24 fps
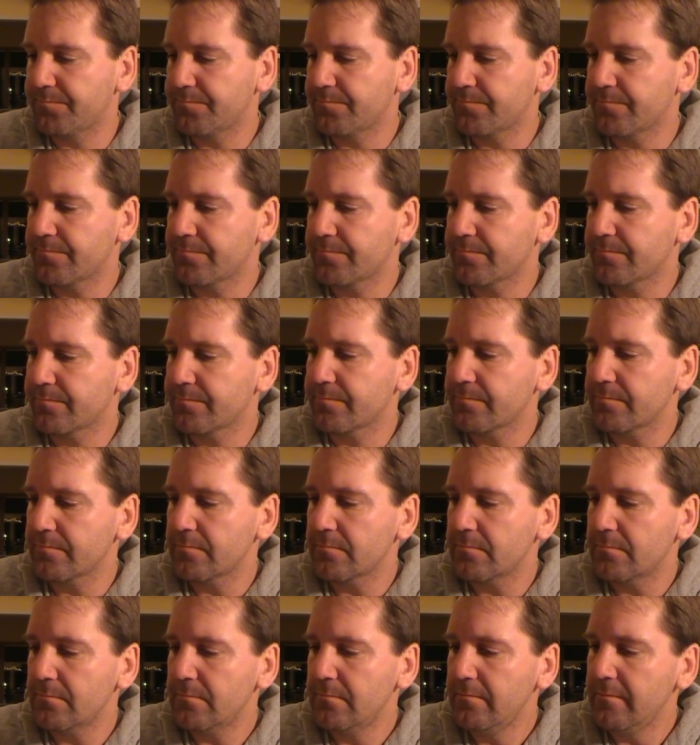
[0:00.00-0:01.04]

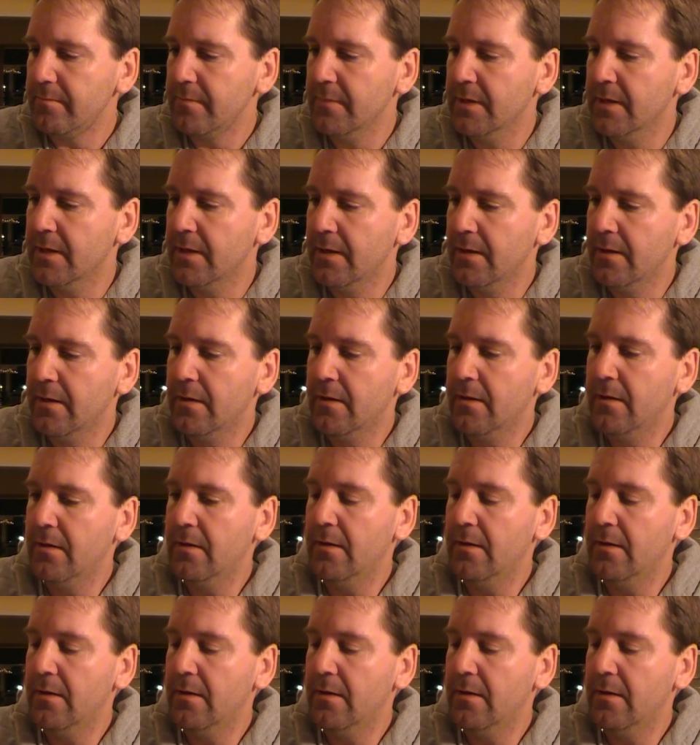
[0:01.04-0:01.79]
Nobody speaks.